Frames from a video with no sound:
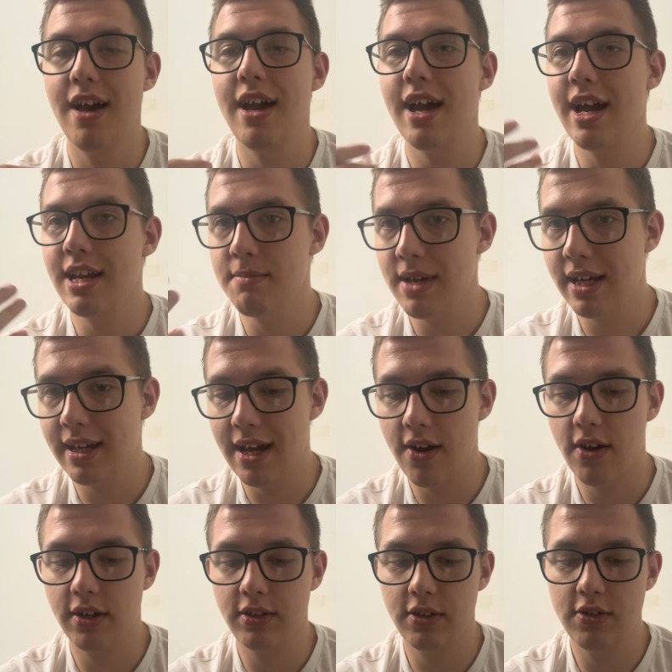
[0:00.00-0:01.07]
Animate
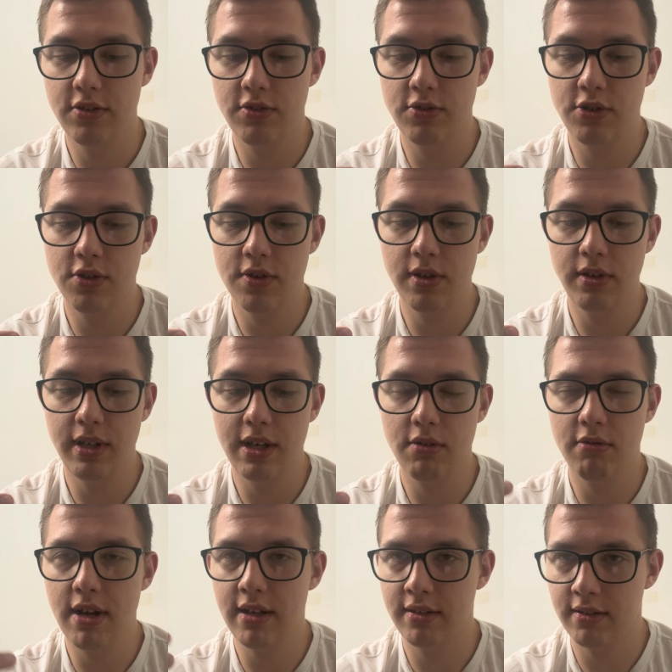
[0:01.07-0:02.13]
characters during the
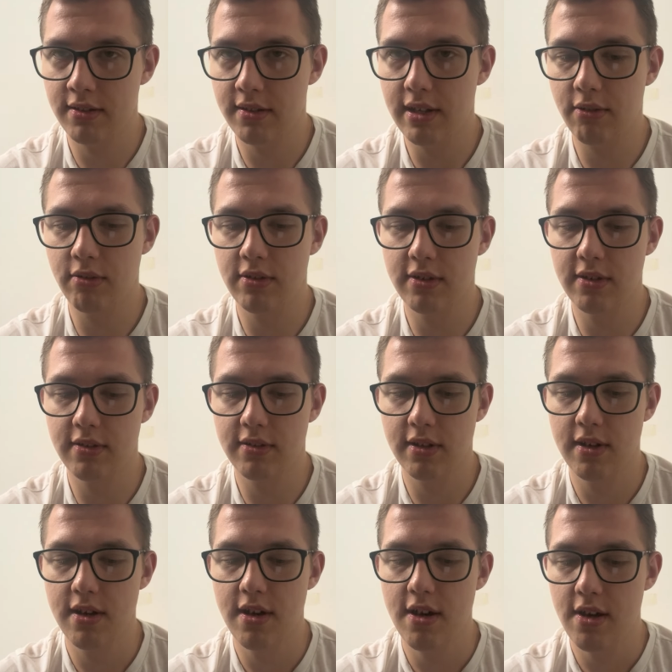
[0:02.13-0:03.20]
arrest sequences.
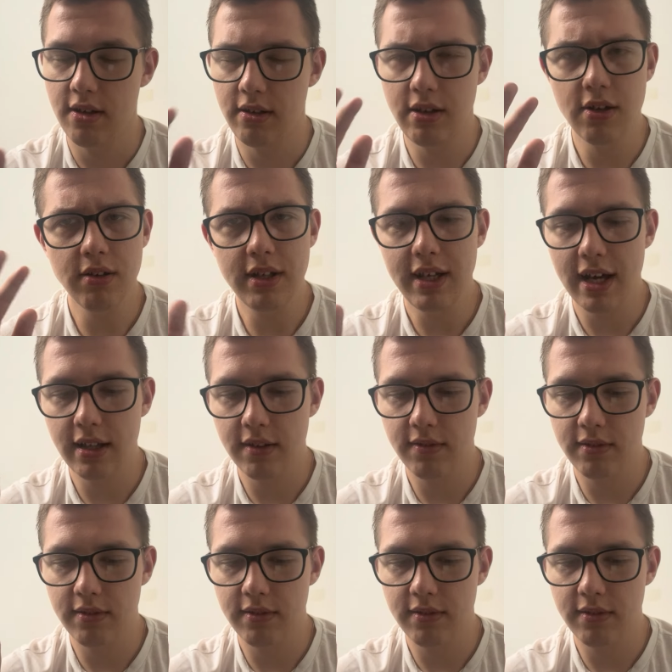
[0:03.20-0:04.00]
Near the end